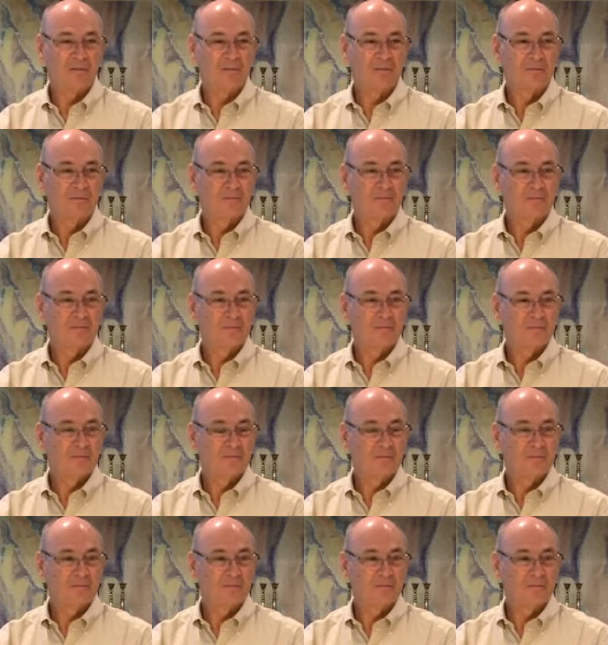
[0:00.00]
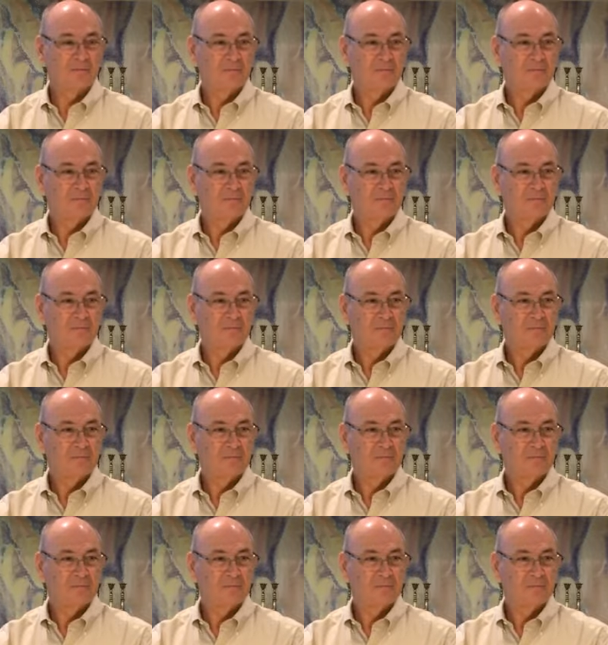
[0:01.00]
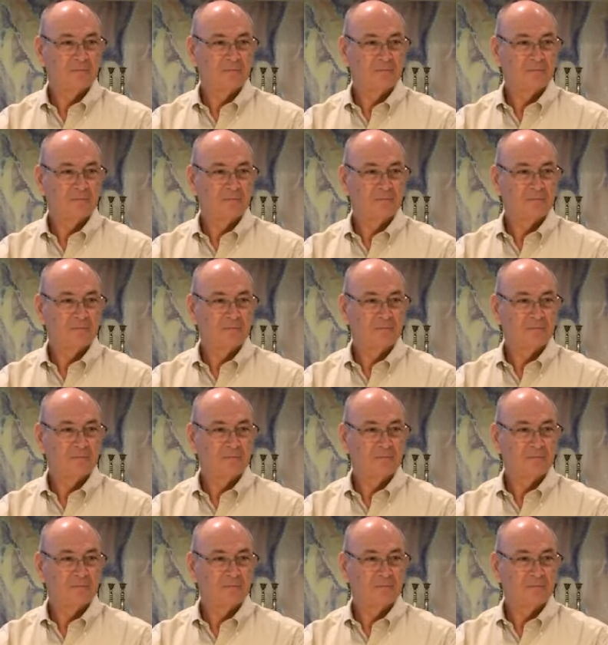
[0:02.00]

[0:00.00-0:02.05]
[no speech]